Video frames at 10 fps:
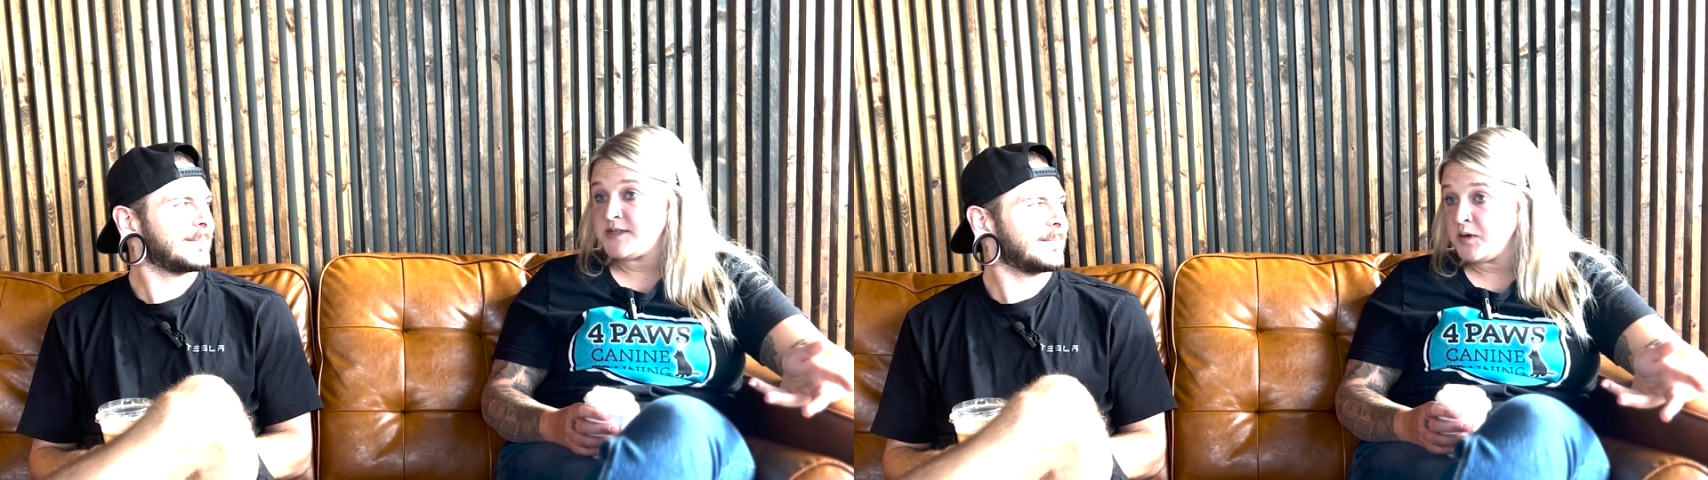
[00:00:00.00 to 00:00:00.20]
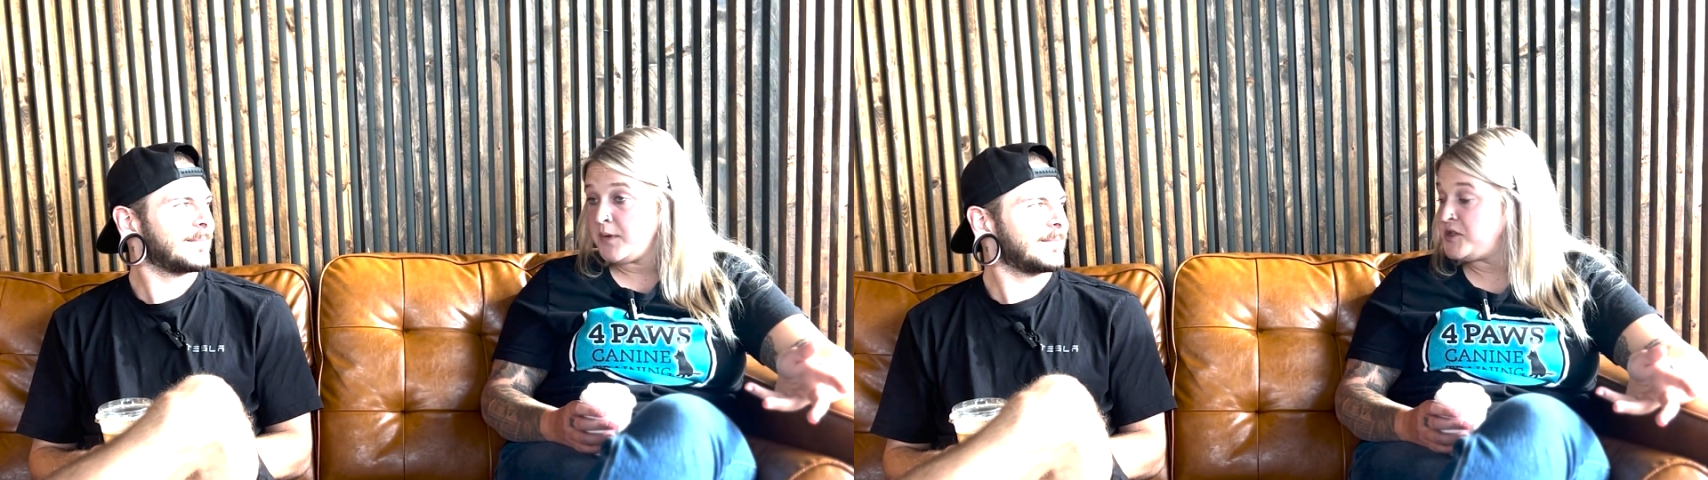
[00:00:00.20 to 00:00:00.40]

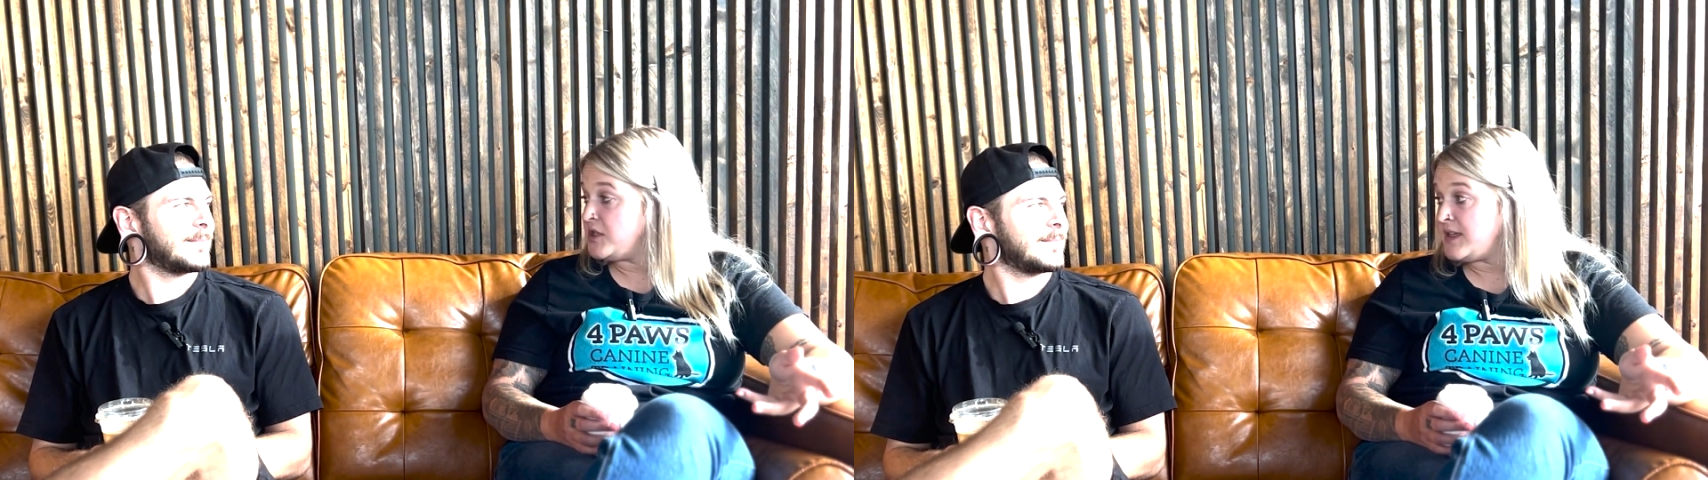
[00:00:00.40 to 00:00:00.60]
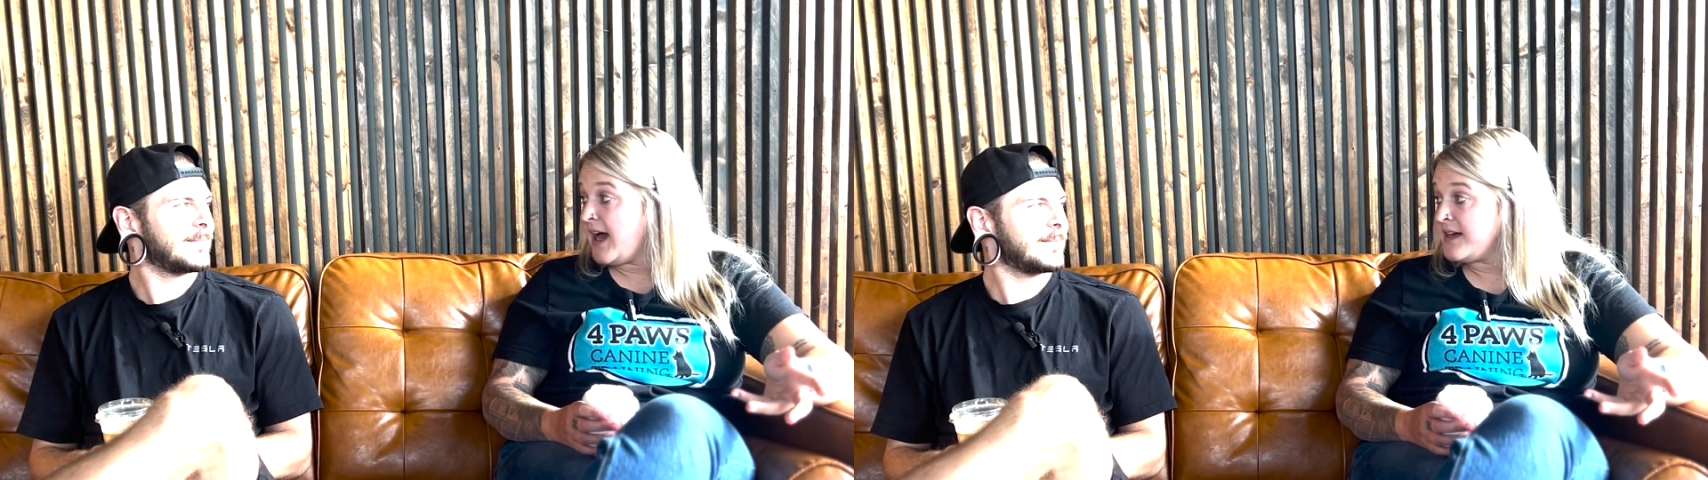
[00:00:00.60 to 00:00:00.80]
so much
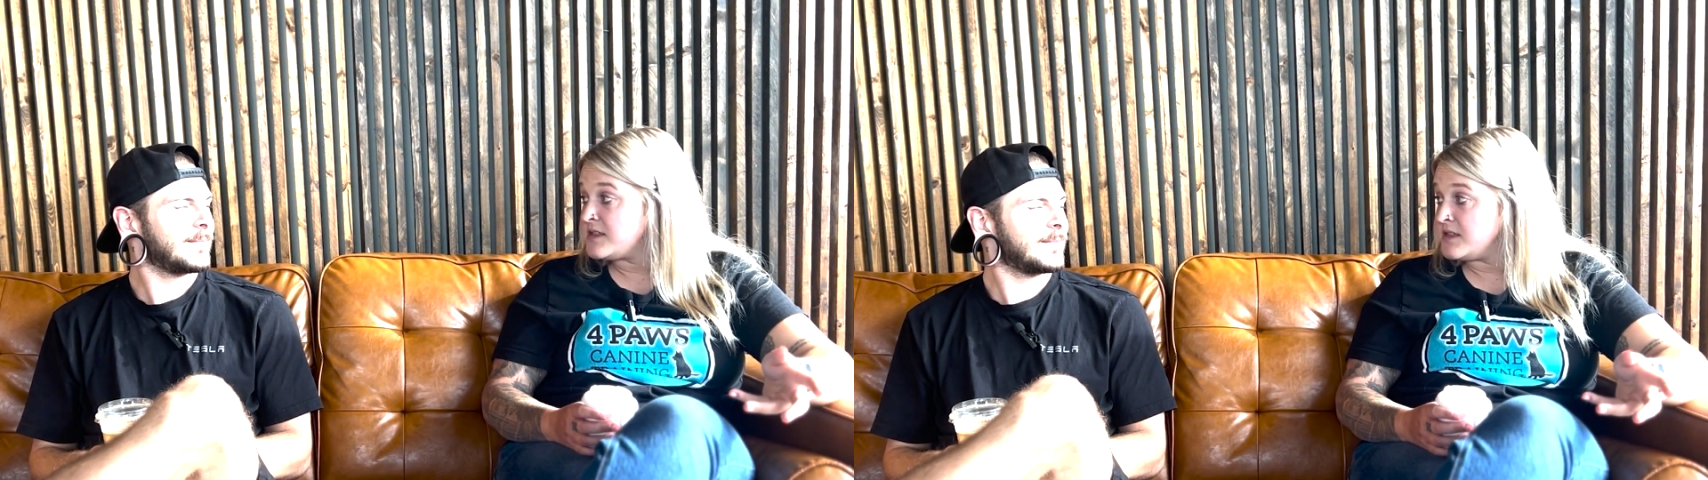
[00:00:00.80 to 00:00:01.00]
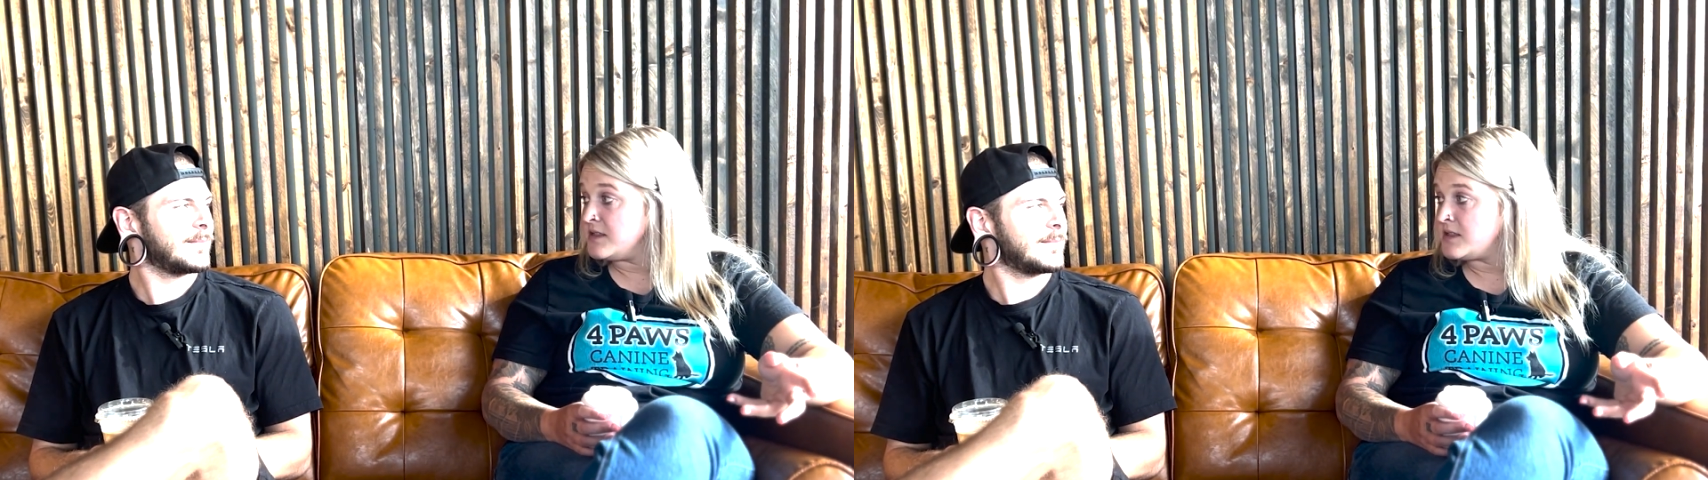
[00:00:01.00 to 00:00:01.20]
in
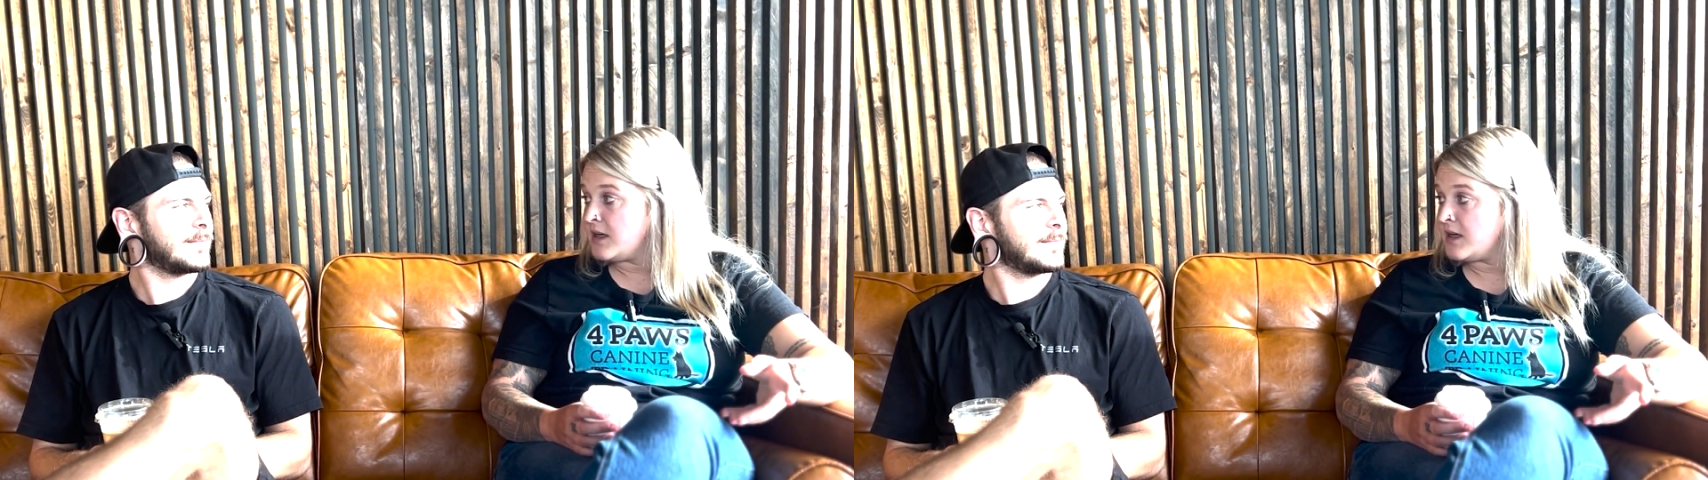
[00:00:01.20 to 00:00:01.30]
taxes